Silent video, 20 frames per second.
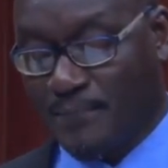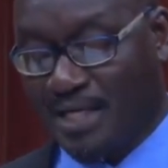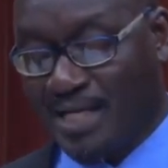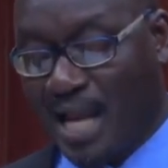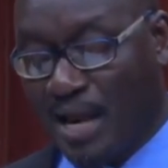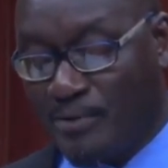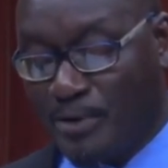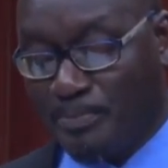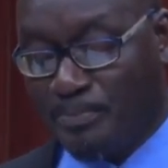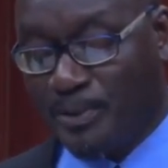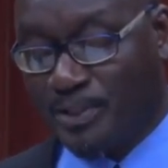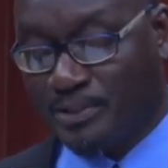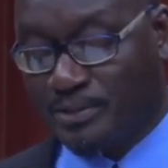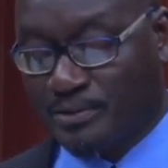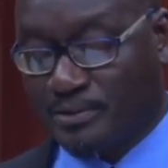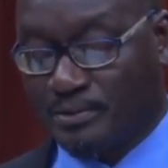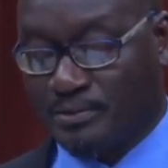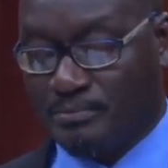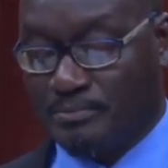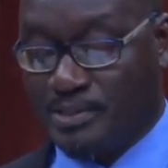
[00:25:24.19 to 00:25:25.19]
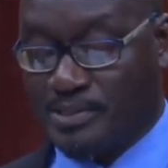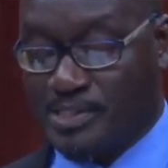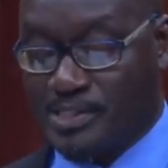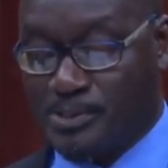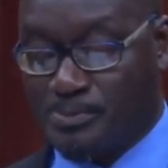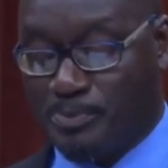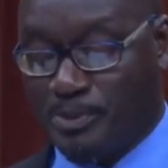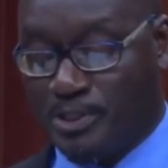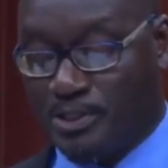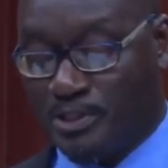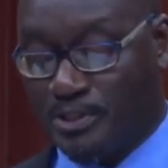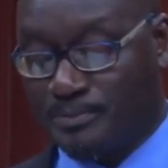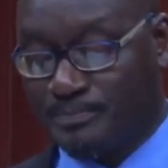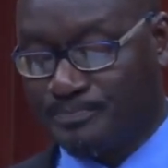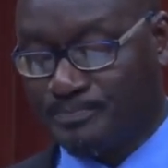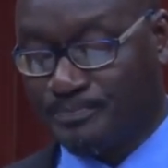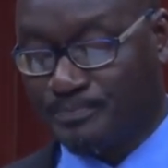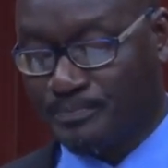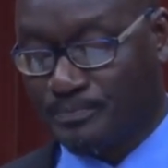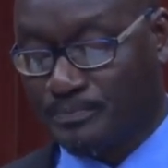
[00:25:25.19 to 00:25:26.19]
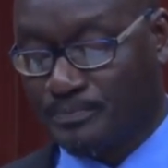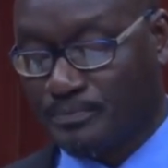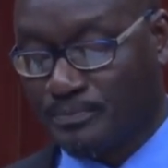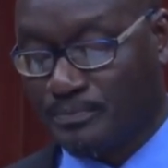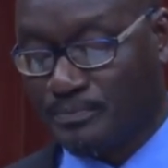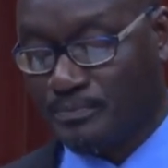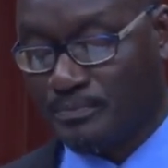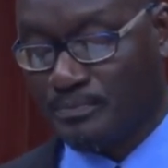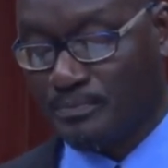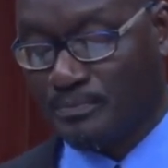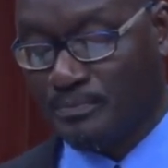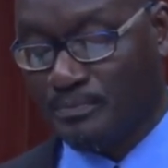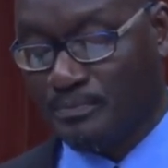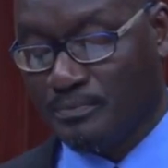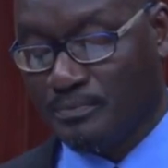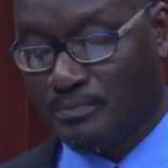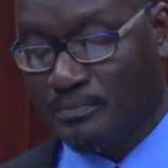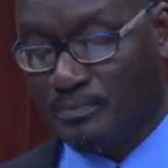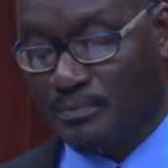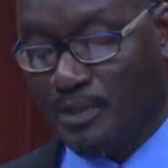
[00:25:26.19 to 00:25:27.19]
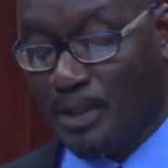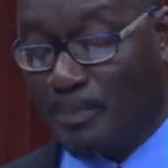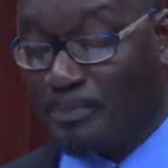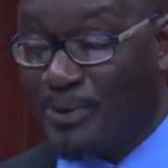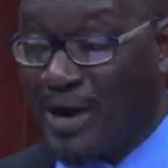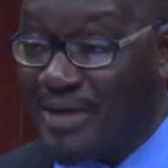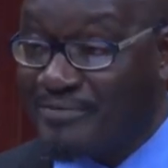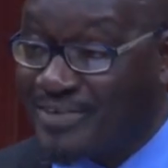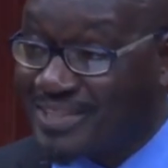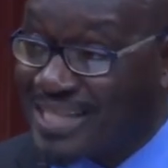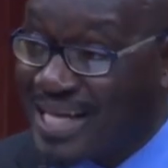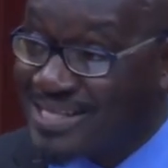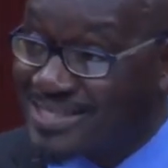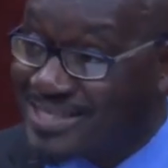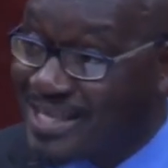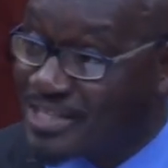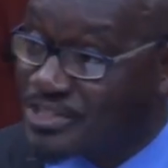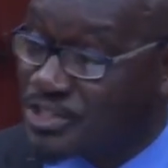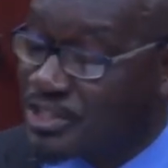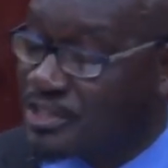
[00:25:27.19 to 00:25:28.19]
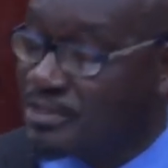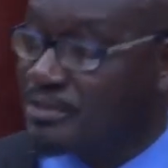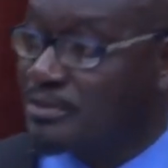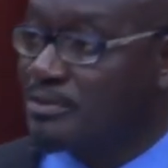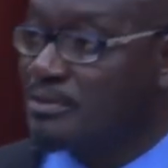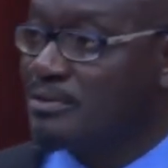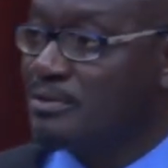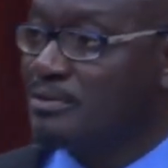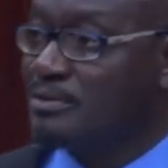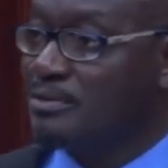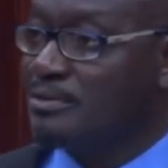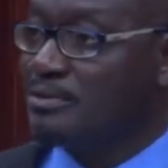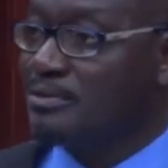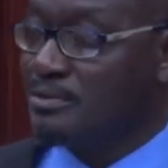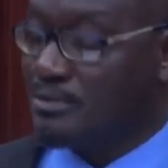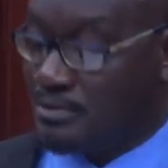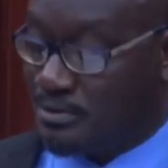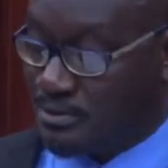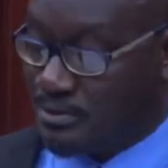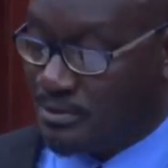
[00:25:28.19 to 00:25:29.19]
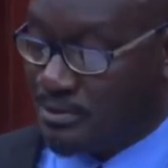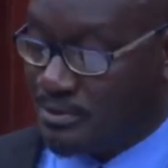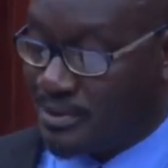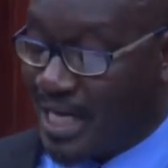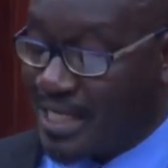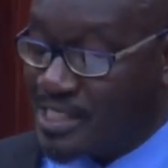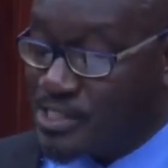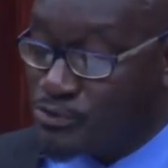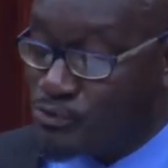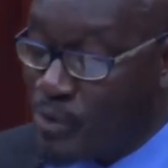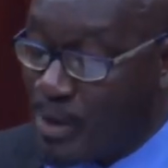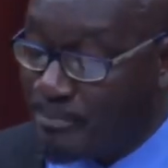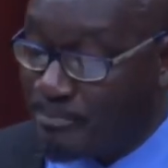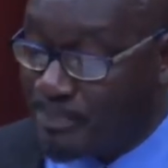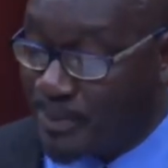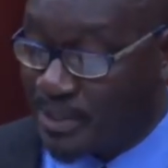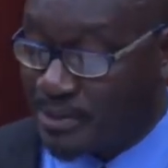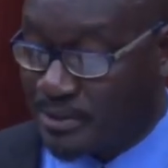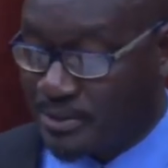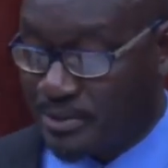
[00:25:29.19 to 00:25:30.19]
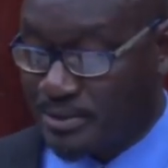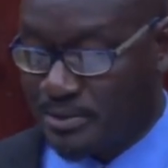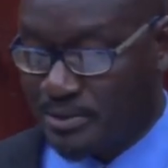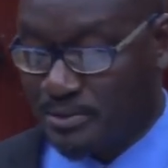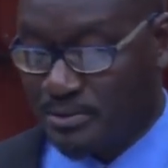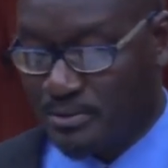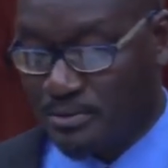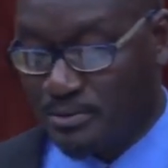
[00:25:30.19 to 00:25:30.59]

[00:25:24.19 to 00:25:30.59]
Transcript: And I repeat, Mr. Speaker, the privatization that is rampant,